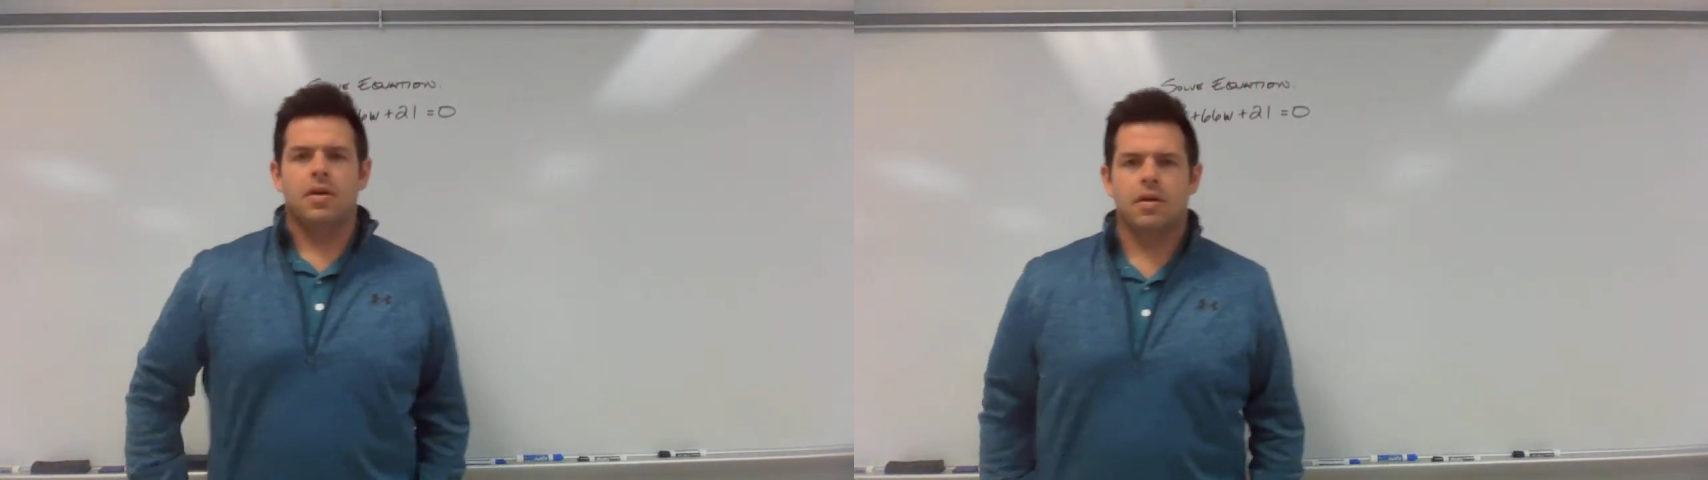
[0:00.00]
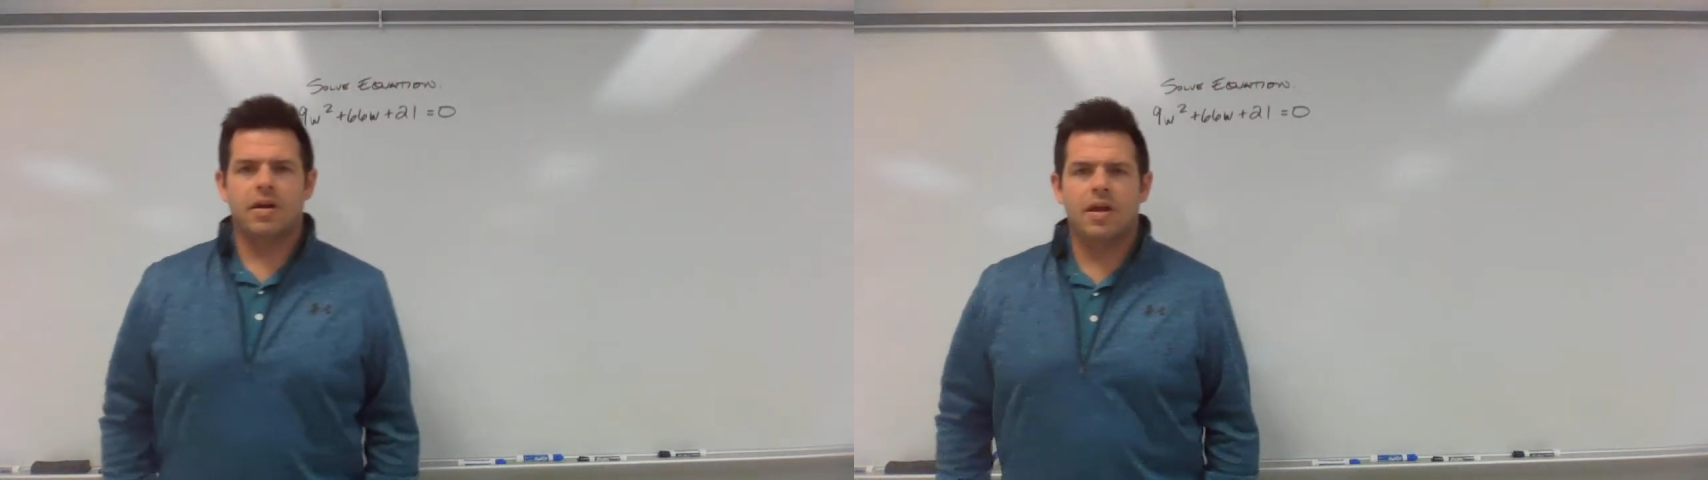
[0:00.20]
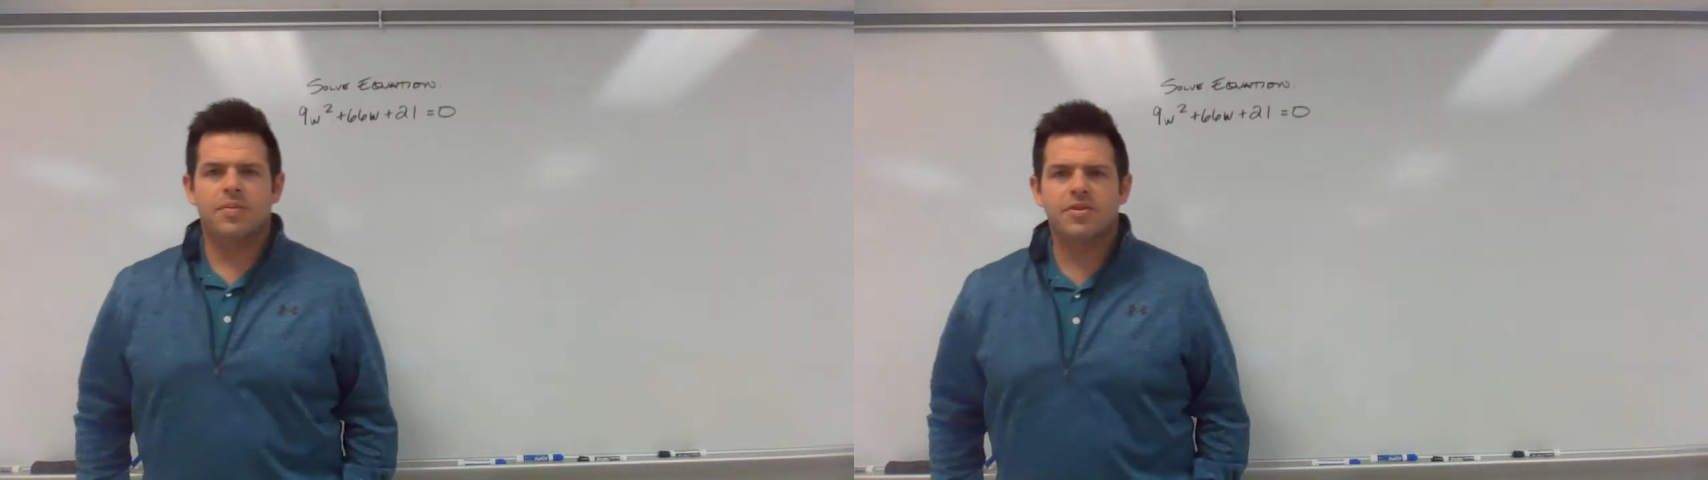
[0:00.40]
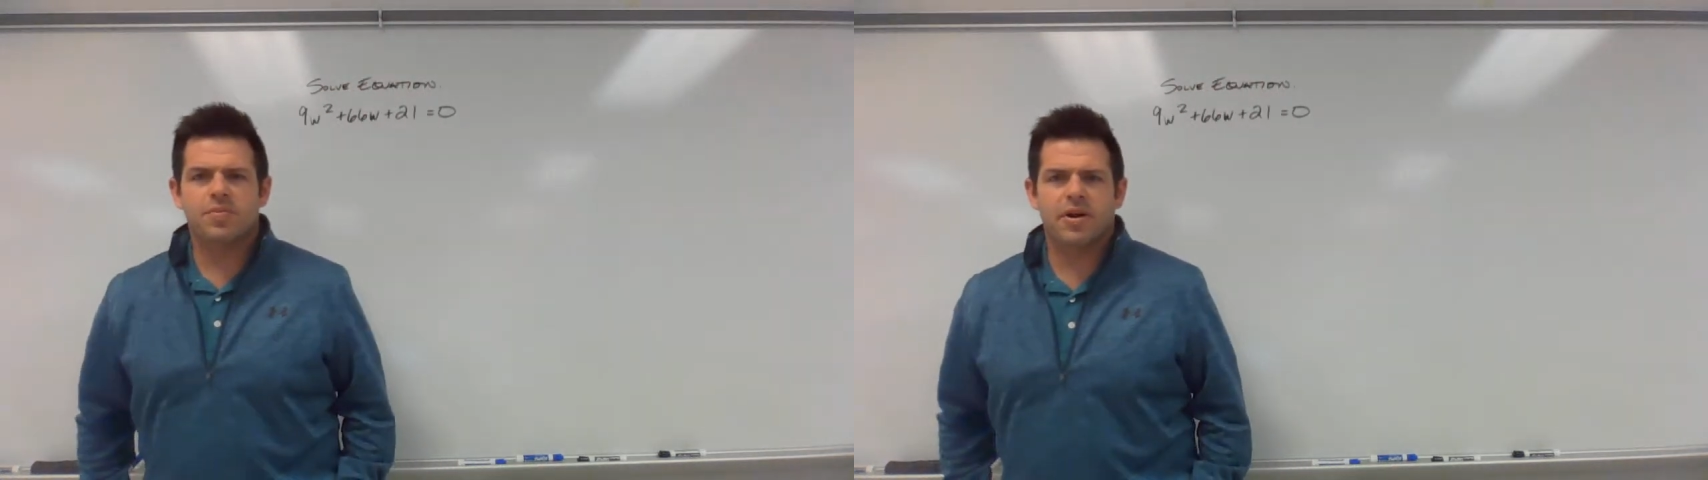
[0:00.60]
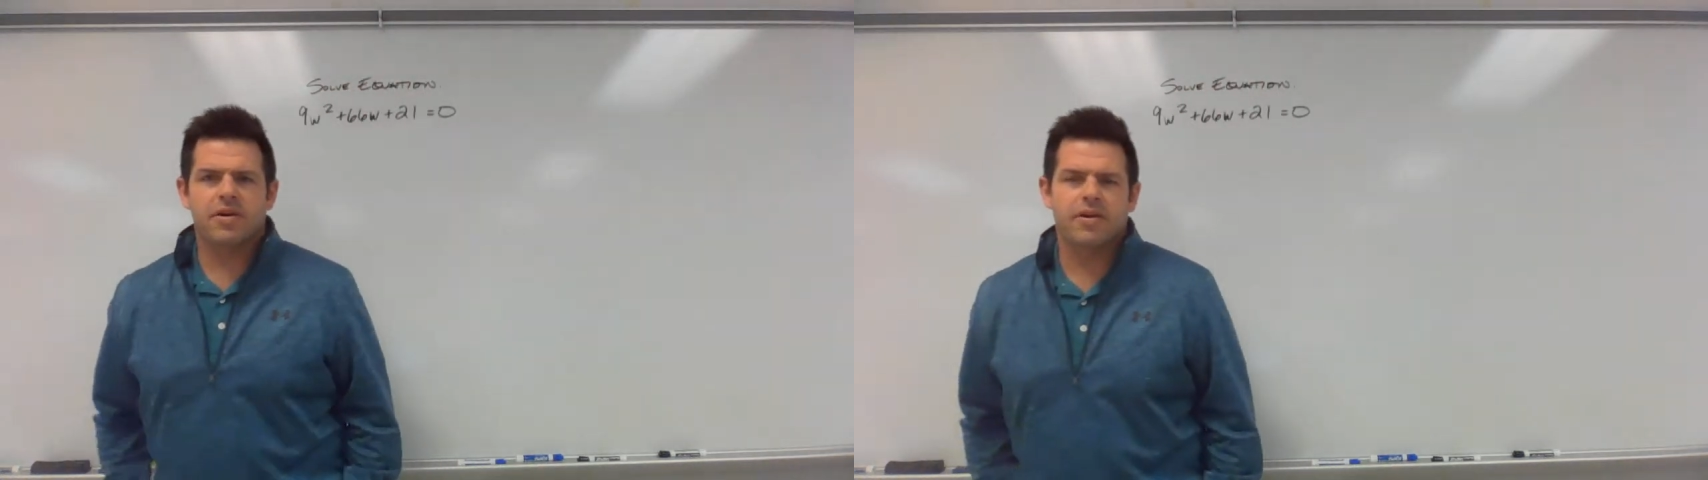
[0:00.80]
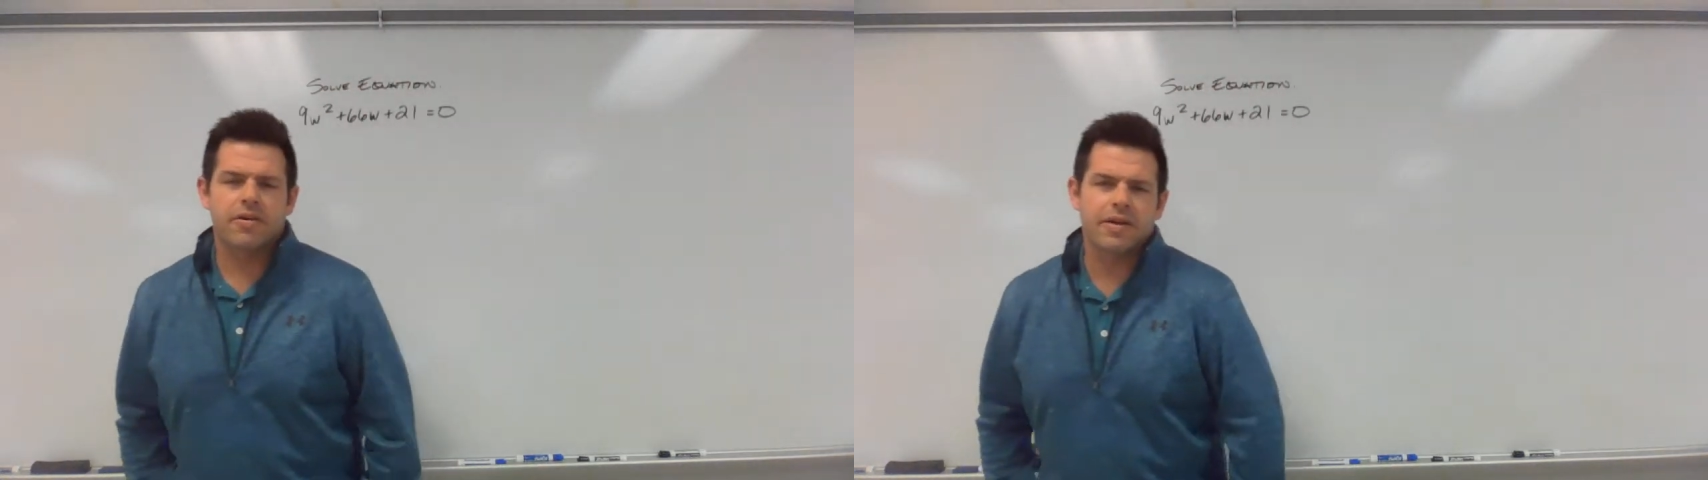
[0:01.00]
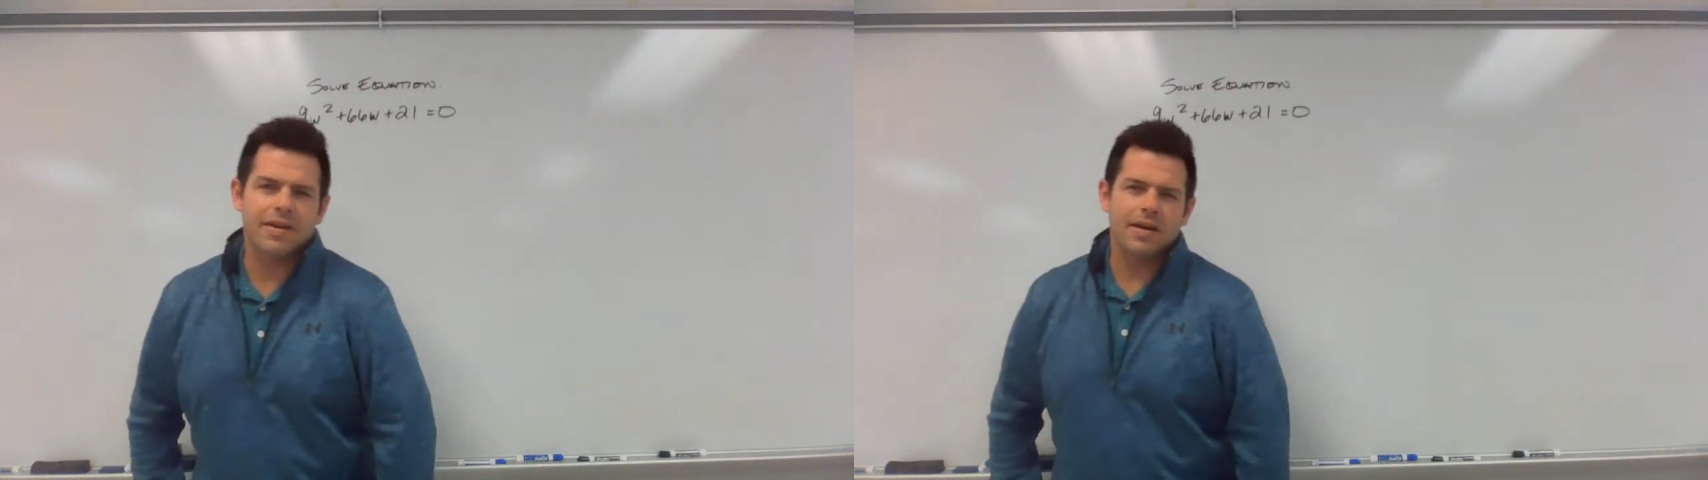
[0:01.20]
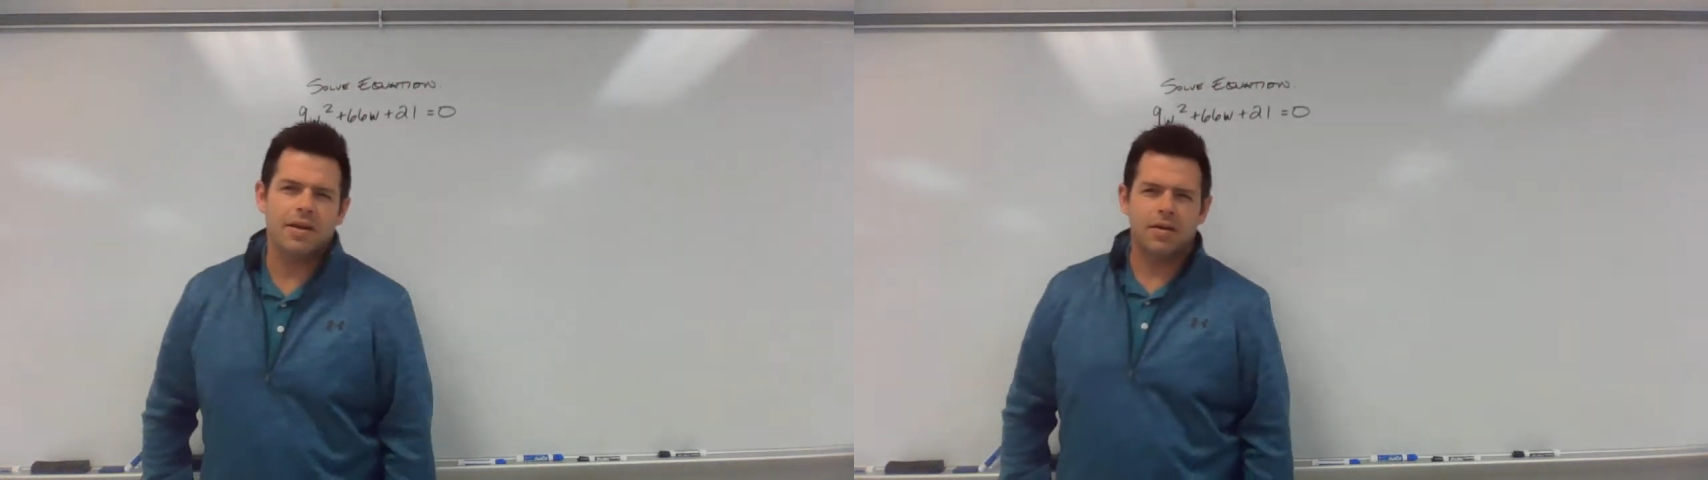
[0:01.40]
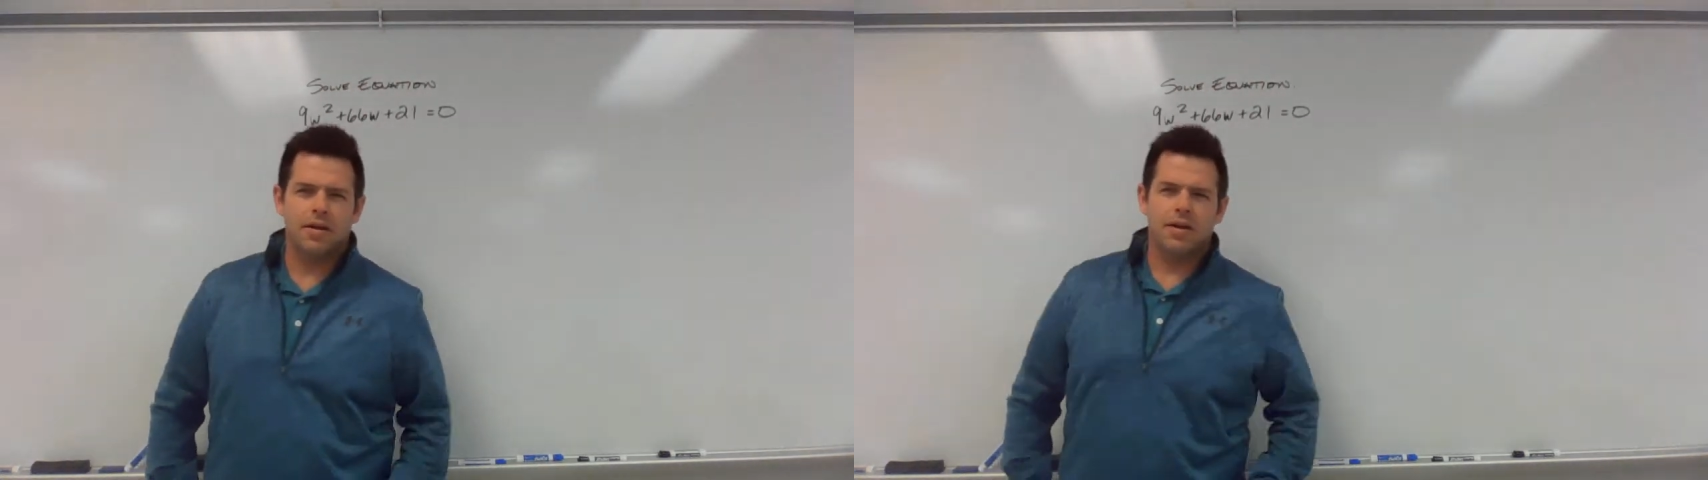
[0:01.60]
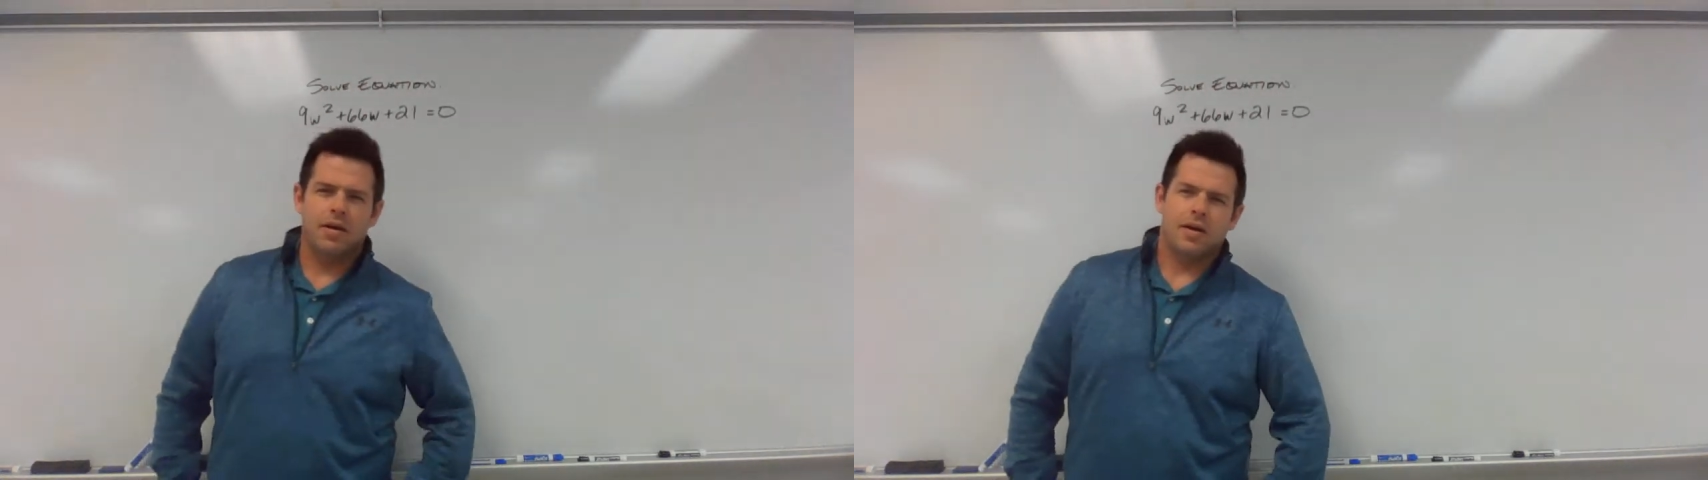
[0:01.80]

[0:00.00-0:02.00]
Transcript: All right, Mr. Bear here again.